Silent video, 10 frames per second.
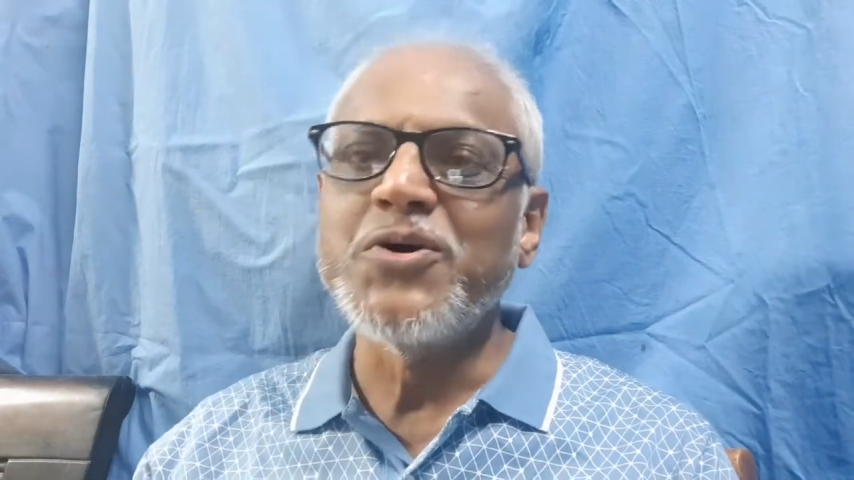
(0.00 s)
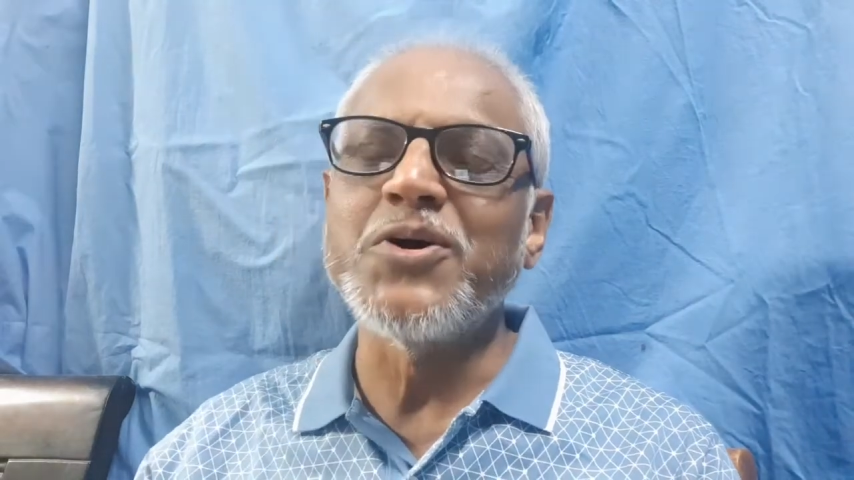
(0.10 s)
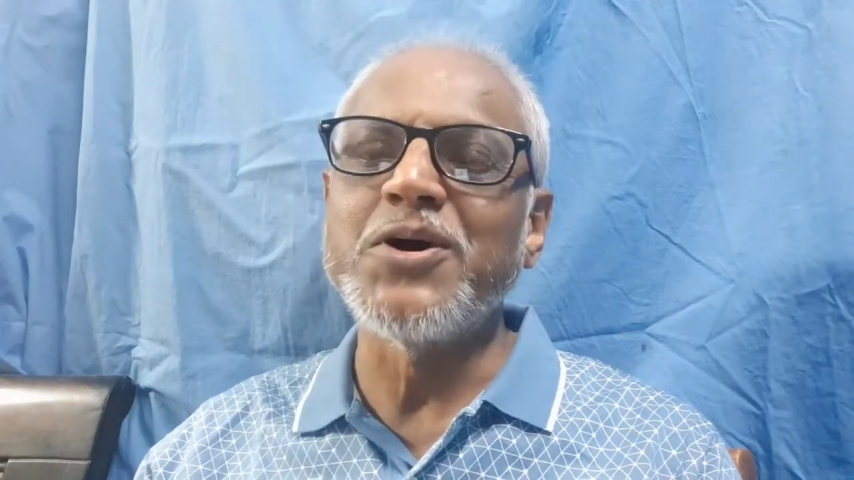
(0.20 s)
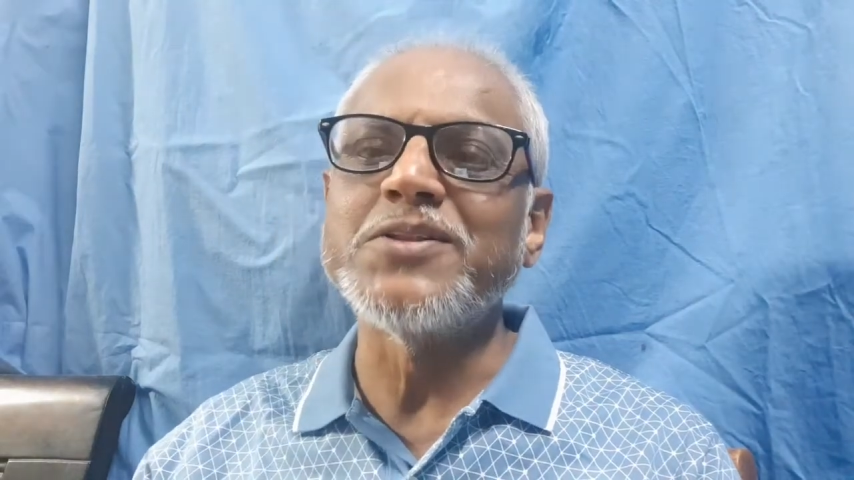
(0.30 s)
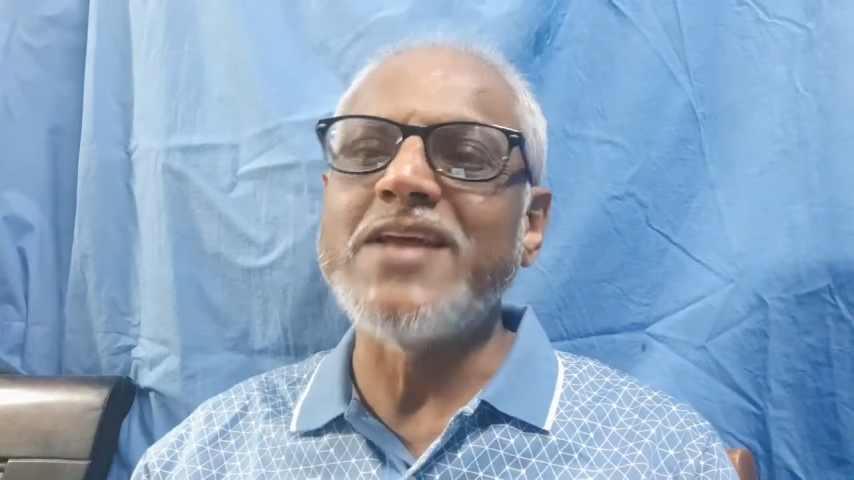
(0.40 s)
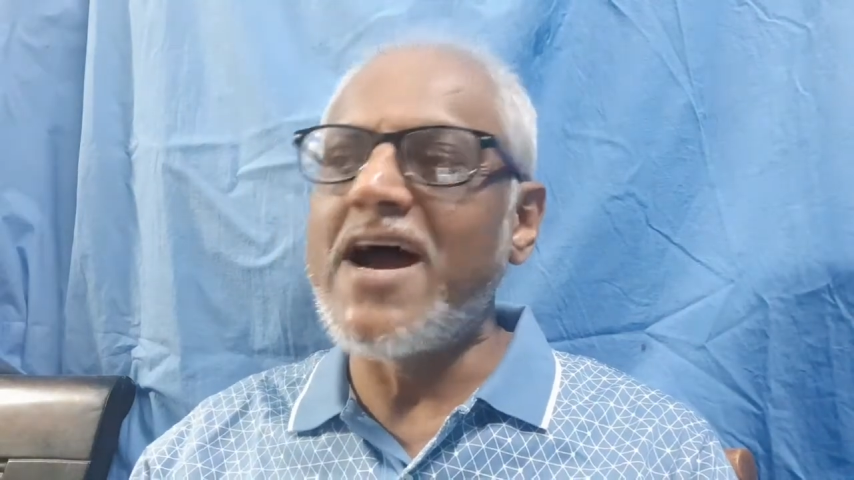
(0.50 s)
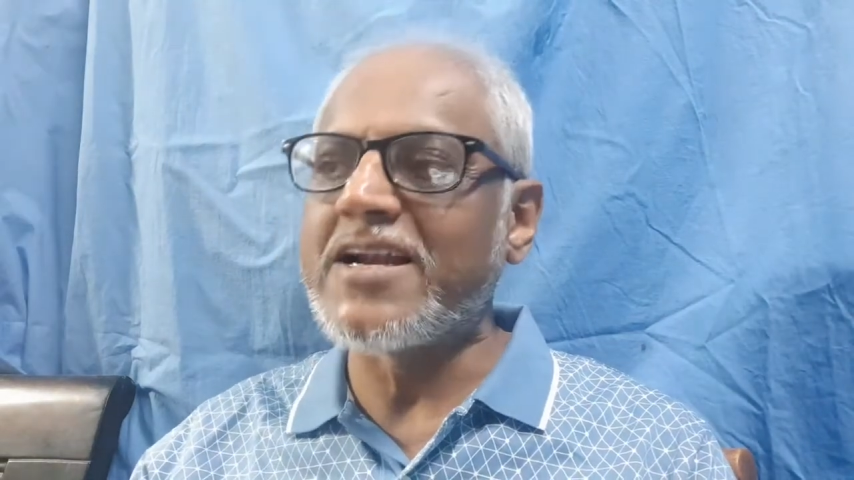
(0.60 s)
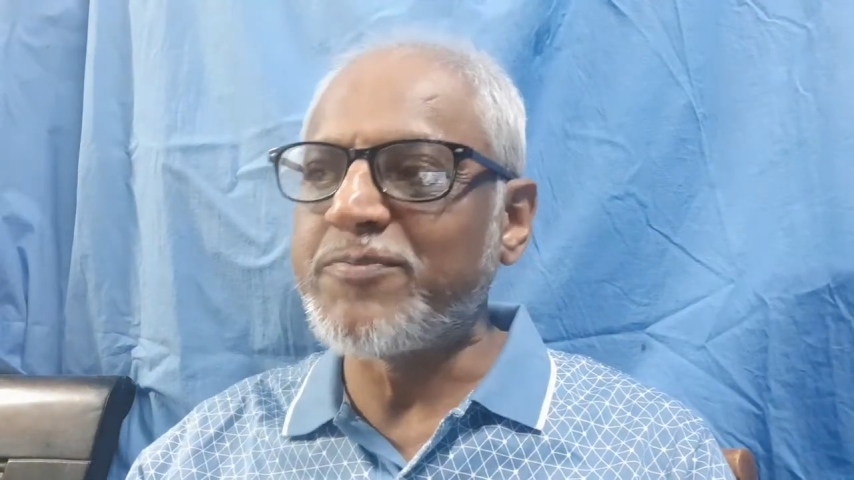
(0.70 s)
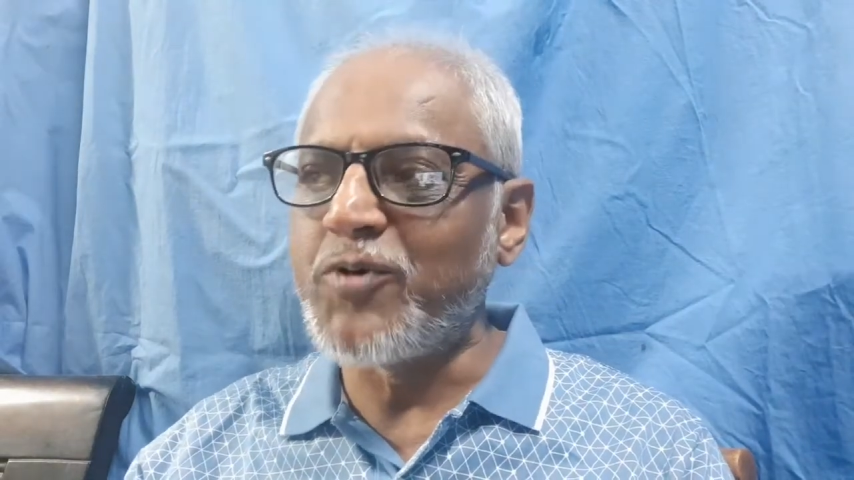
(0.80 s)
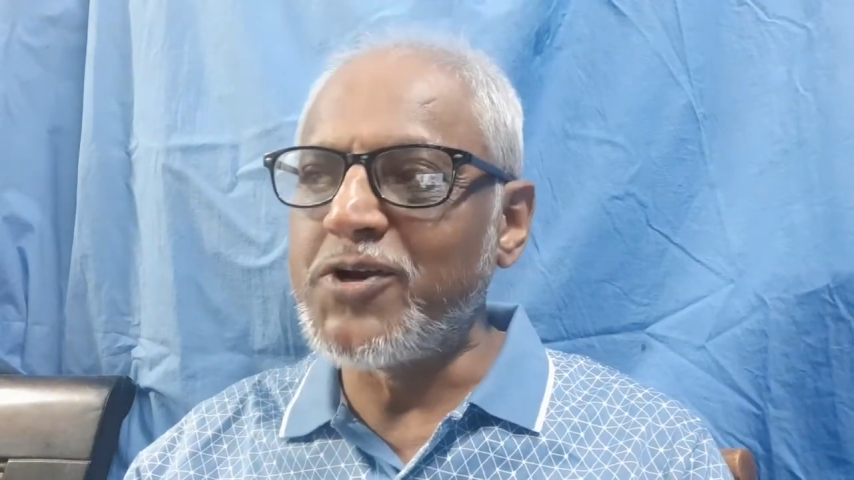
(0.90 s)

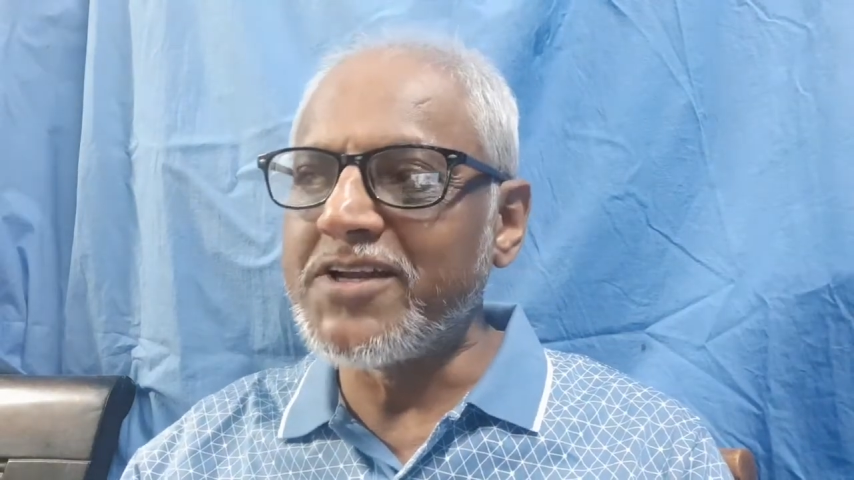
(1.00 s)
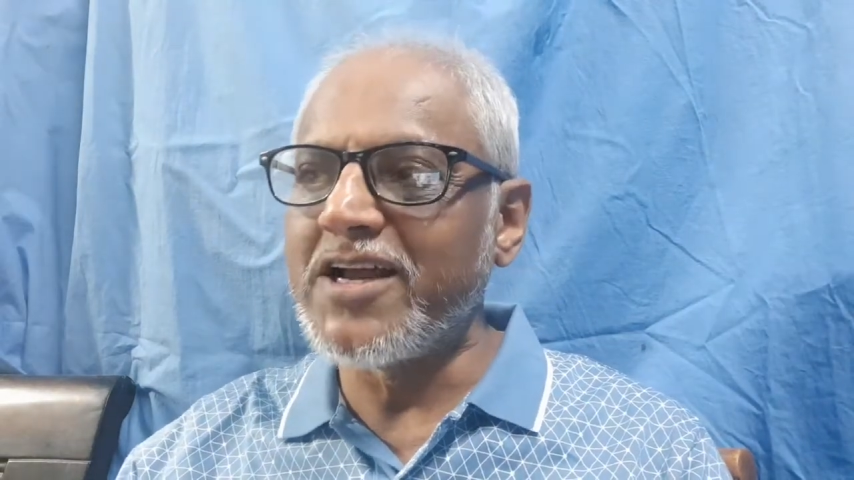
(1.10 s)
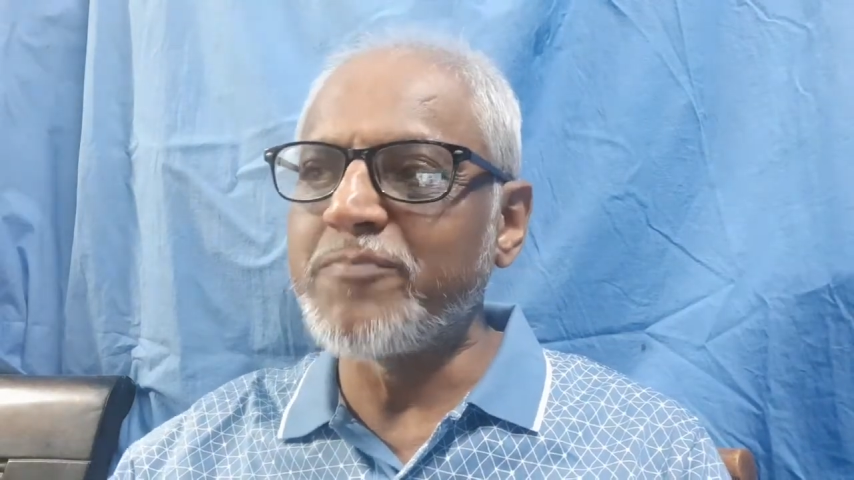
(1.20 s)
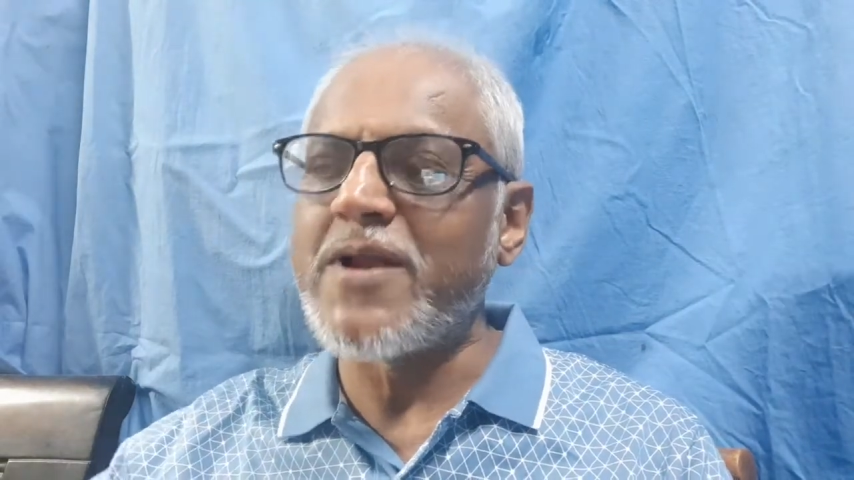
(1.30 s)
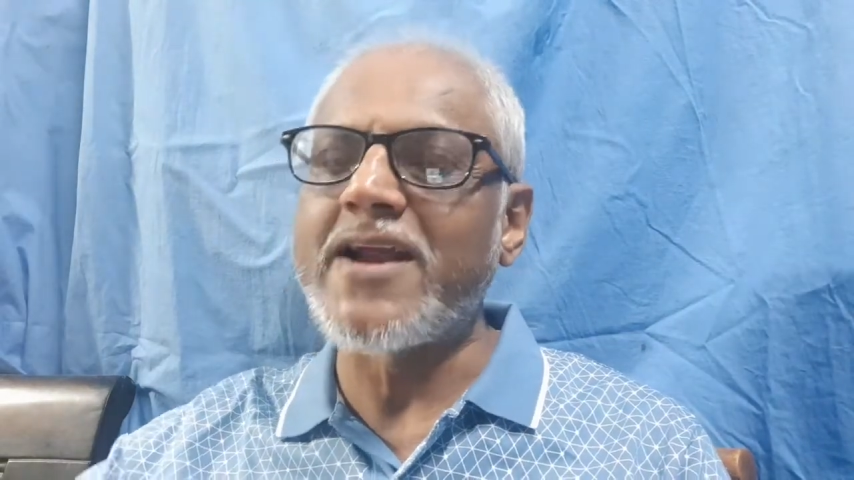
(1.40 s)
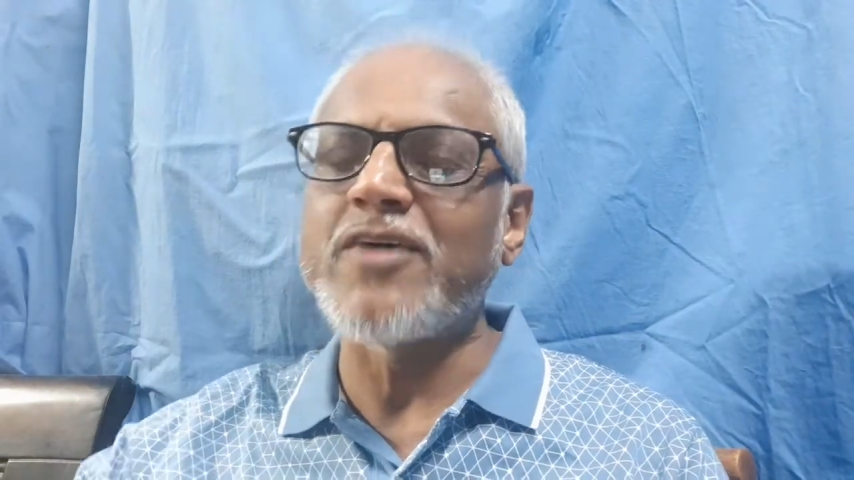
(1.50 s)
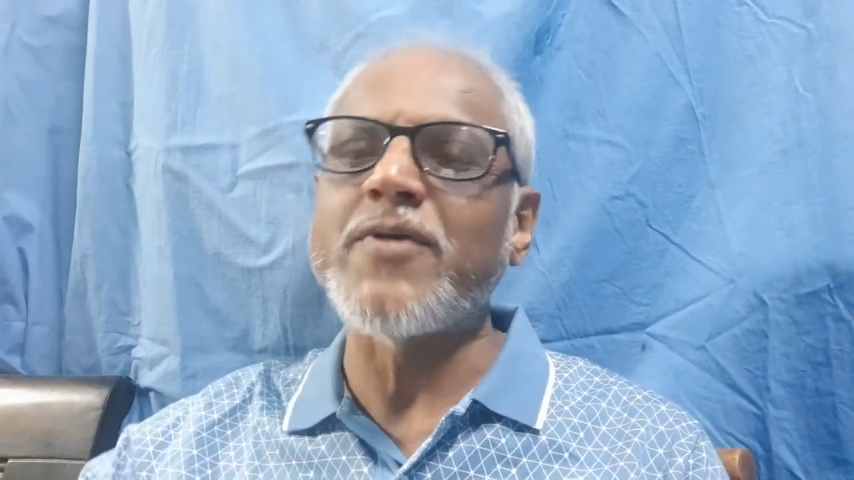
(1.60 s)
that political plan